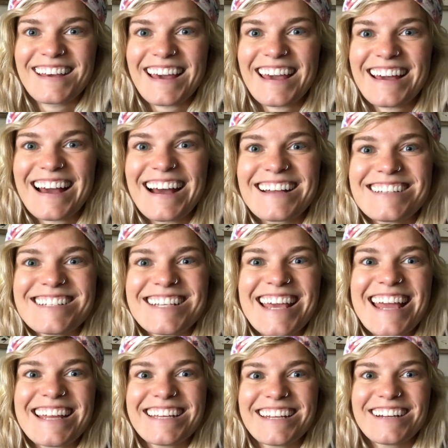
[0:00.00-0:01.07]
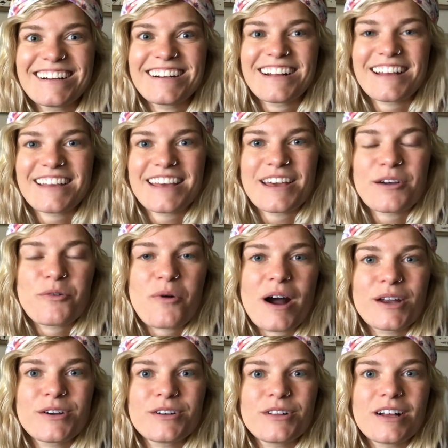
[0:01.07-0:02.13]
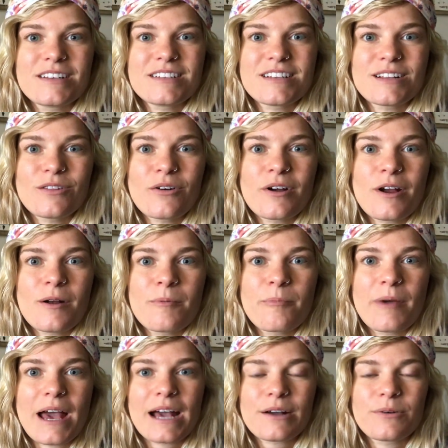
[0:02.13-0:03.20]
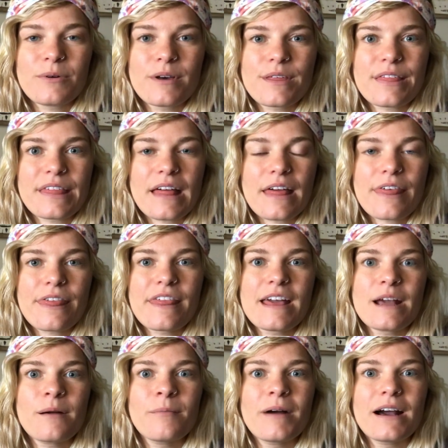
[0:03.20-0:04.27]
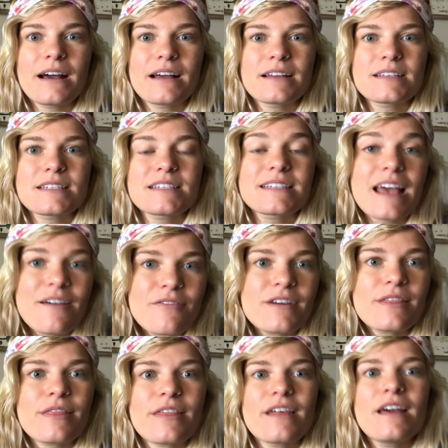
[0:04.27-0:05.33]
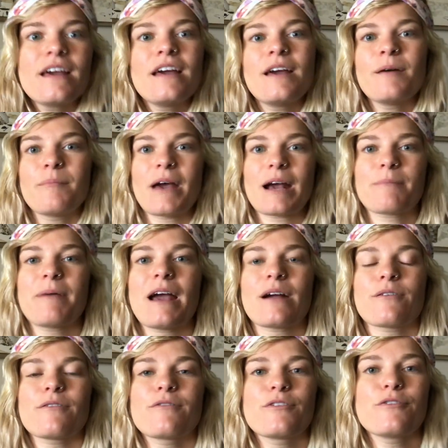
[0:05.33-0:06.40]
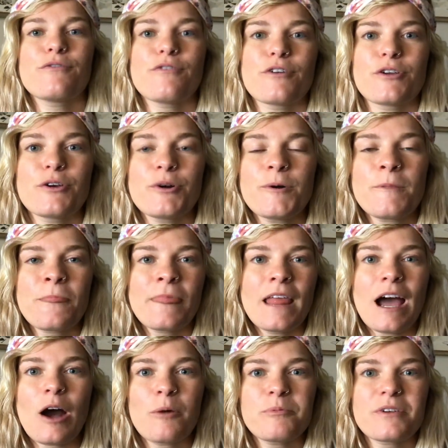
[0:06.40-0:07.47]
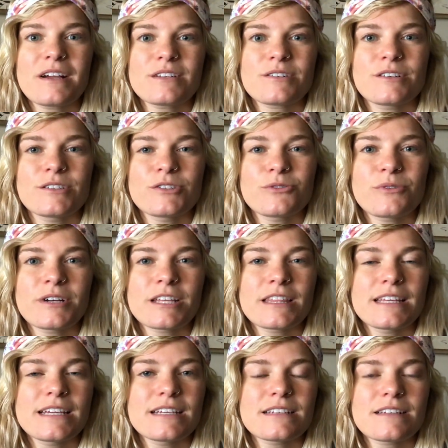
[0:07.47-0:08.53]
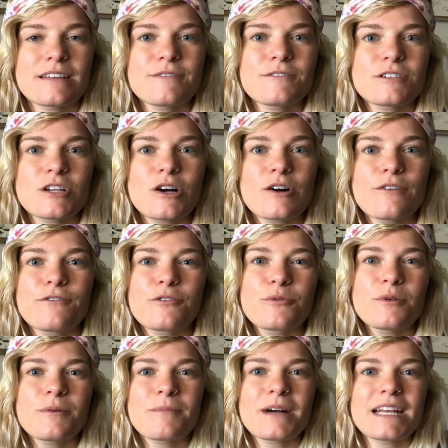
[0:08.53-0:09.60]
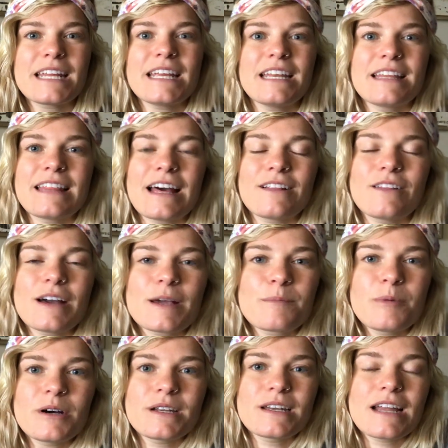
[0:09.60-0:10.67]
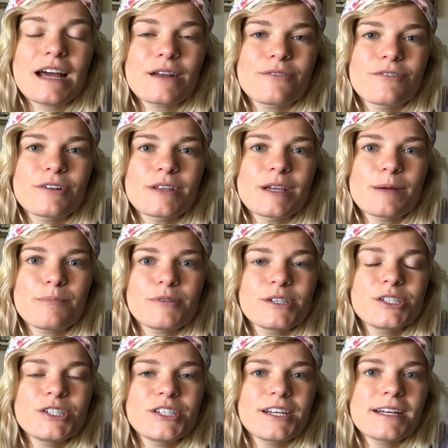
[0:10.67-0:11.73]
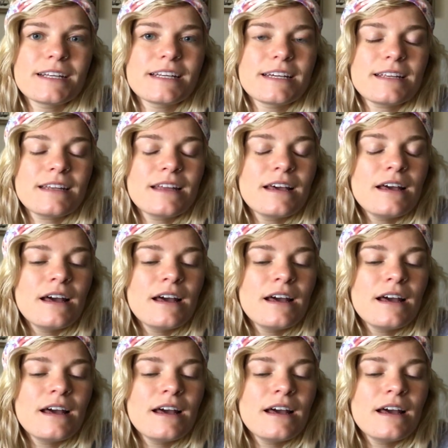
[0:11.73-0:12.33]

Hey guys, Kate here, aka Wanderlusting Lawyer, back with I think my 7th backpack review for you. Hope you guys are enjoying these. If so, if you wouldn't mind hitting that like button, I'd really appreciate it.